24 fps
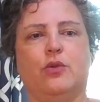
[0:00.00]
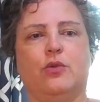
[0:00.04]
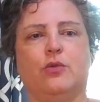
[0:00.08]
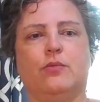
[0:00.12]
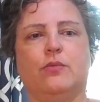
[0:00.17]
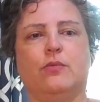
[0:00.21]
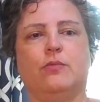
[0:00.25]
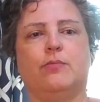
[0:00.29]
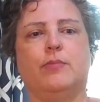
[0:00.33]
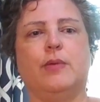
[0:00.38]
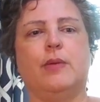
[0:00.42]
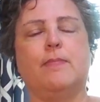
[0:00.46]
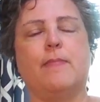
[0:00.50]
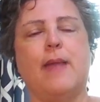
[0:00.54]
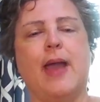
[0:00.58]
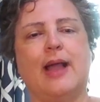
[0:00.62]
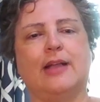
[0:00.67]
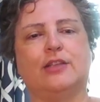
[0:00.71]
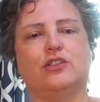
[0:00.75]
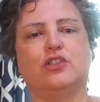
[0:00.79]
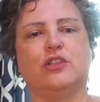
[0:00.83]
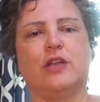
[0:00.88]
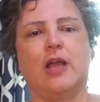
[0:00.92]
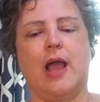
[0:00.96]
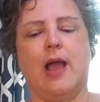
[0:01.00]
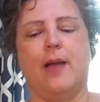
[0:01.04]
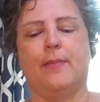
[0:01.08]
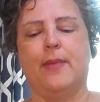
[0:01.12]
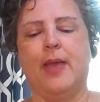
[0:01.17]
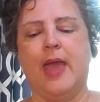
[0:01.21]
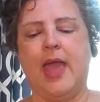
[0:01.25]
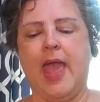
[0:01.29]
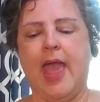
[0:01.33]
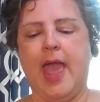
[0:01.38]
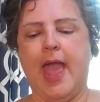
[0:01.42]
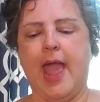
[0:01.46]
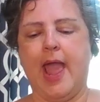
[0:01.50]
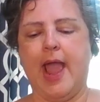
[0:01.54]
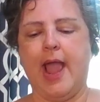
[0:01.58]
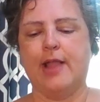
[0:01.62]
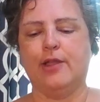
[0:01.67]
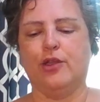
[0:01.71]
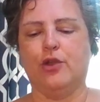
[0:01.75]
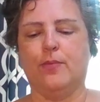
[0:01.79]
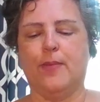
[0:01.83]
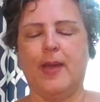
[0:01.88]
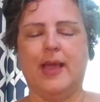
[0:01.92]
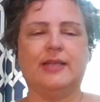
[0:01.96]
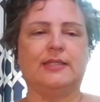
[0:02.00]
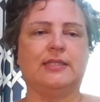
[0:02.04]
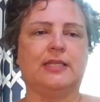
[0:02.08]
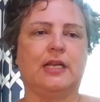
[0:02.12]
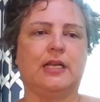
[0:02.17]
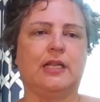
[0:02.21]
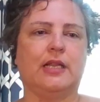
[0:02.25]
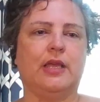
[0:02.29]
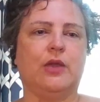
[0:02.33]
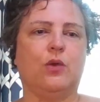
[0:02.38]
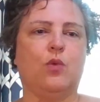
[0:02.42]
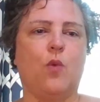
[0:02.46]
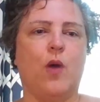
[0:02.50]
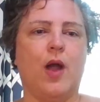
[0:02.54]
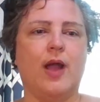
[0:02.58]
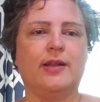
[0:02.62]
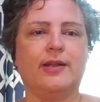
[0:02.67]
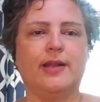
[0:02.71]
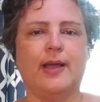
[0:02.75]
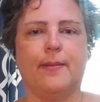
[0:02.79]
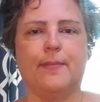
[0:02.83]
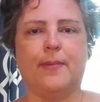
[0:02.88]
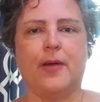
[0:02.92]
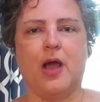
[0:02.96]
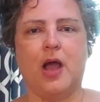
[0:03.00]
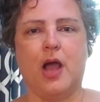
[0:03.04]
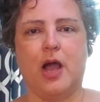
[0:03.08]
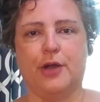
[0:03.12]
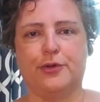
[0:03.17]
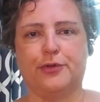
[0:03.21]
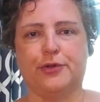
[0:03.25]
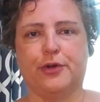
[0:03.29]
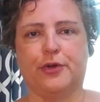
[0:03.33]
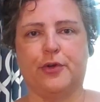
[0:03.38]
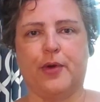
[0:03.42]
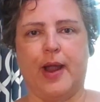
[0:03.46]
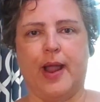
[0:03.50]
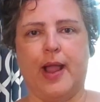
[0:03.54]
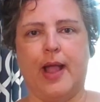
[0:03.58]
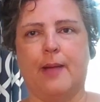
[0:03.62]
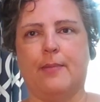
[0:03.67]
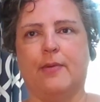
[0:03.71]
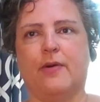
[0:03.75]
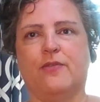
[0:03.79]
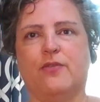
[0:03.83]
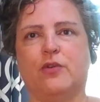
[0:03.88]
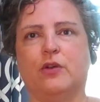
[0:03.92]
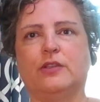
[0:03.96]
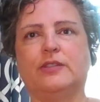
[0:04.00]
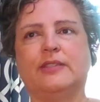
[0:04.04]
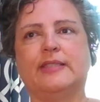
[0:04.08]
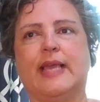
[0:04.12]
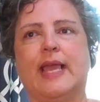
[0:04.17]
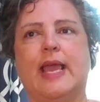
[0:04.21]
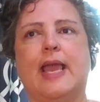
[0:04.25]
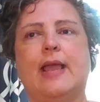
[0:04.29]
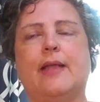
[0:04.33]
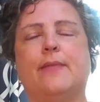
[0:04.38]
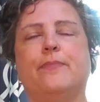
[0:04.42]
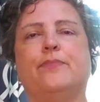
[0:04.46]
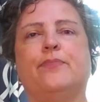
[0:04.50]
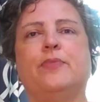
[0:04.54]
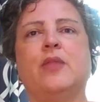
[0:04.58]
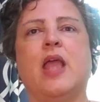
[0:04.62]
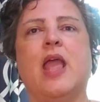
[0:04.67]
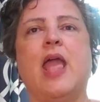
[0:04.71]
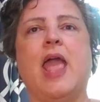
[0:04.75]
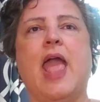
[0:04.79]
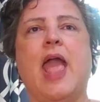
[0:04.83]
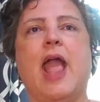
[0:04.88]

You'd be matched up, and you basically wind up a 100 gram, a full skein,